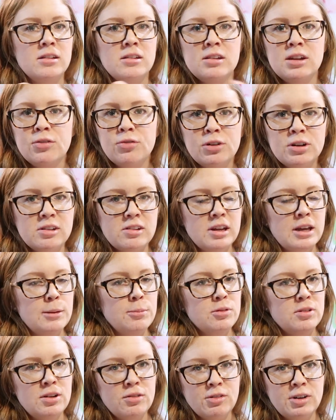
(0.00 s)
different
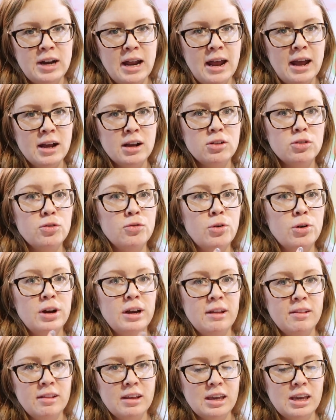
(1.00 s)
tips, different hacks for
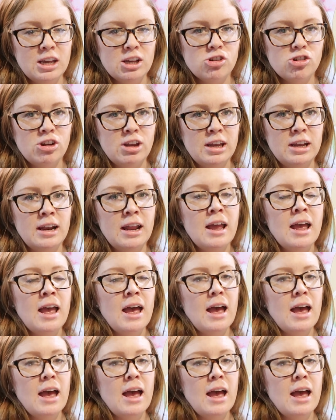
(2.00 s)
in the kitchen